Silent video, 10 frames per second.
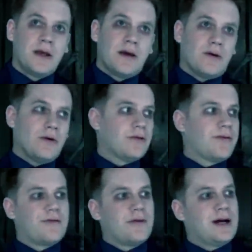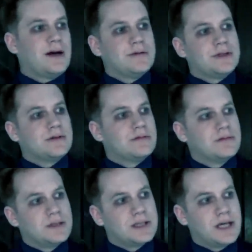All throughout
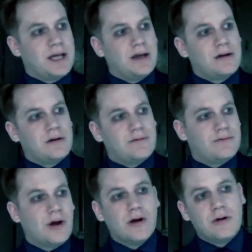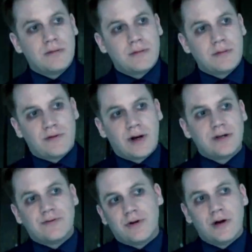the era of Rome,
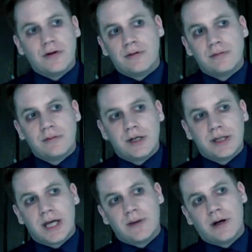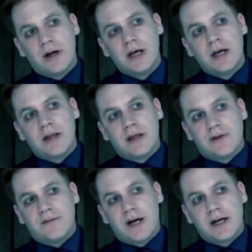Great Rome, when they were the
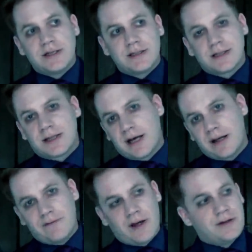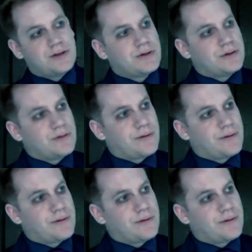advisors to Clan Ventru,